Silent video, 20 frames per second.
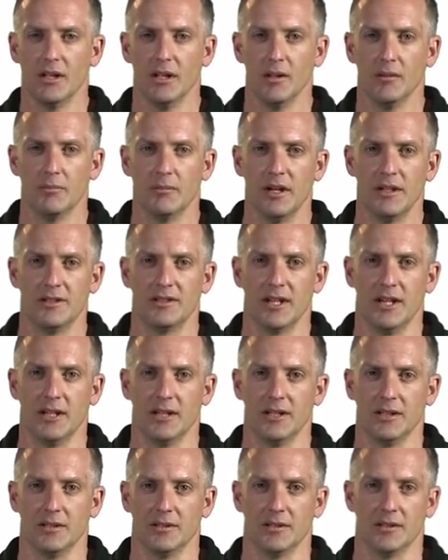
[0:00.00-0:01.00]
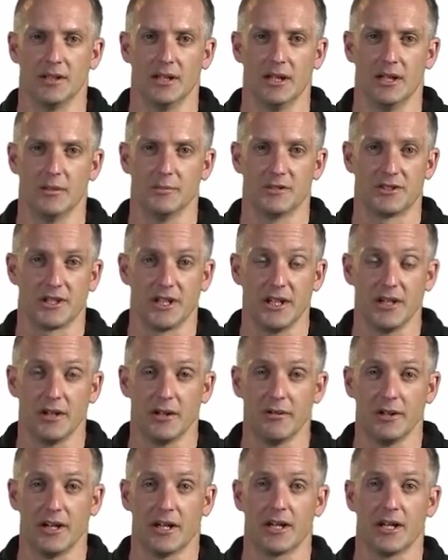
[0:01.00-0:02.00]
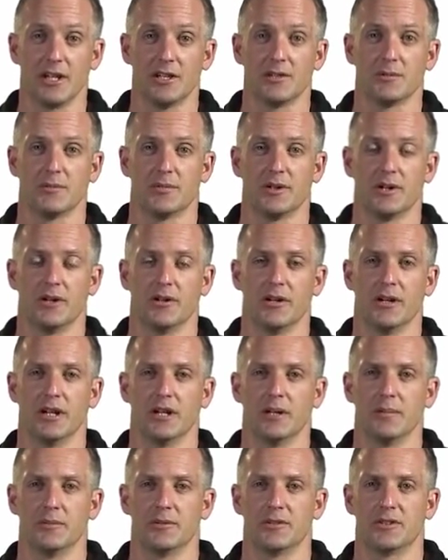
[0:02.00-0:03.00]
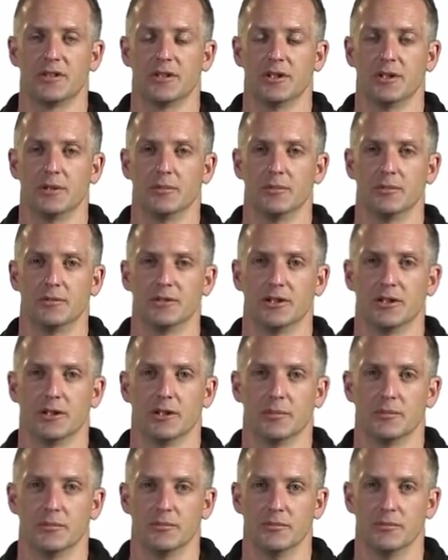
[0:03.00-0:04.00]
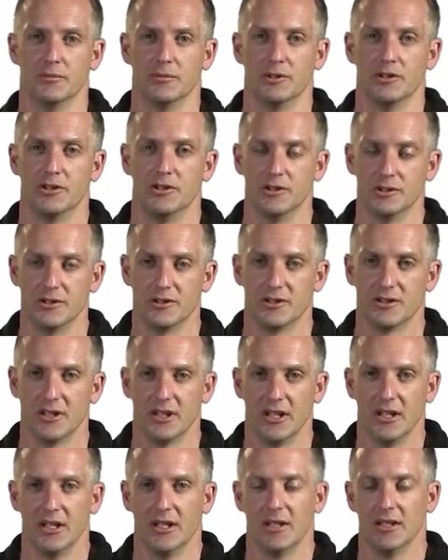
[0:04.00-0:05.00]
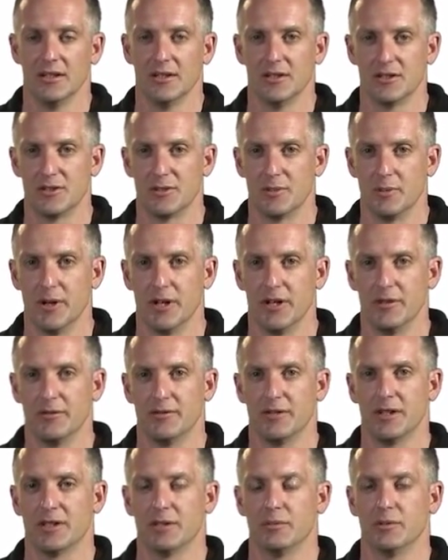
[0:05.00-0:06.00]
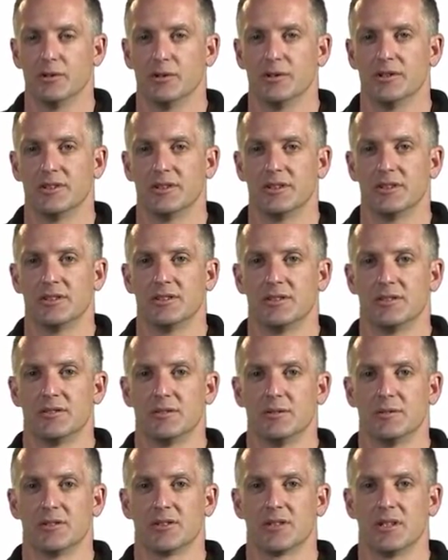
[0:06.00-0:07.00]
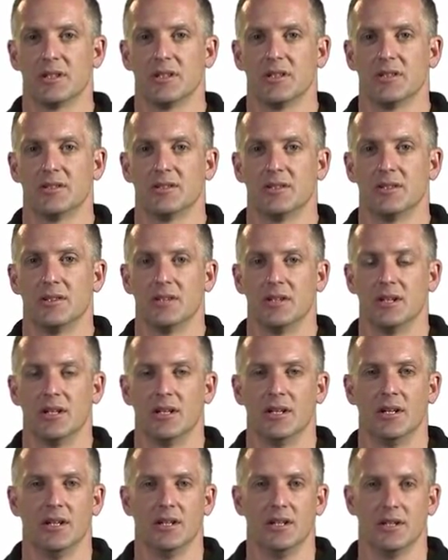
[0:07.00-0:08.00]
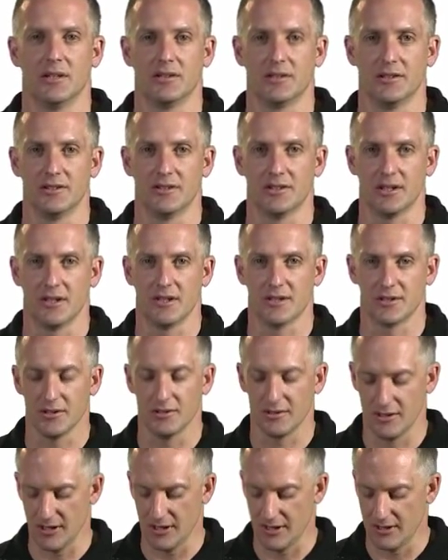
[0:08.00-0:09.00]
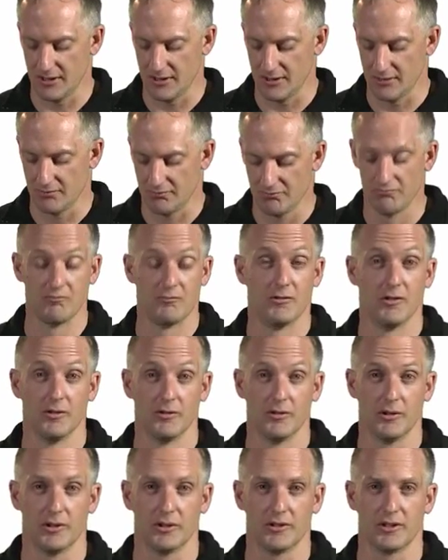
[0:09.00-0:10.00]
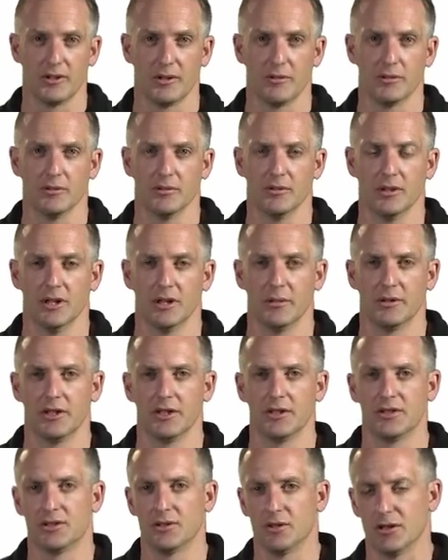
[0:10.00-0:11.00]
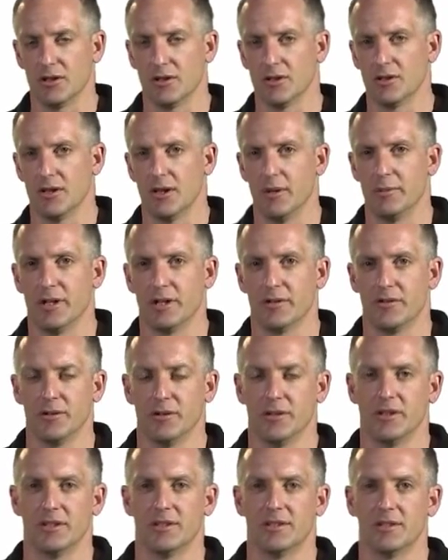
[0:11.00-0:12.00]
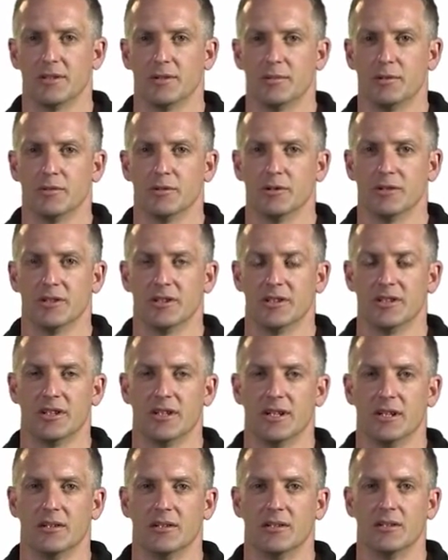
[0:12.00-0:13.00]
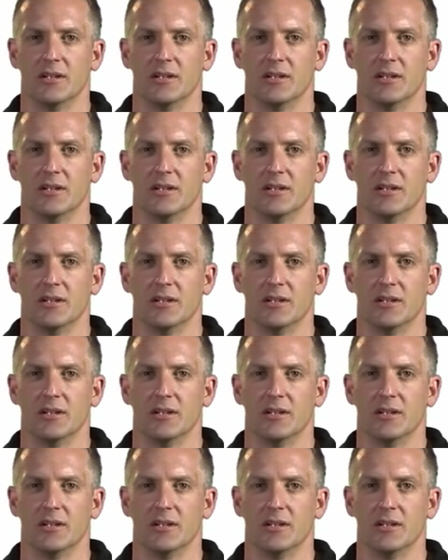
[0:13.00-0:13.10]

Maintaining mosquito eradication programs to help reduce the spread of vector-borne diseases through mosquitoes. Increasing household gardening, for example. And I'm going to talk about a few of these in a bit more detail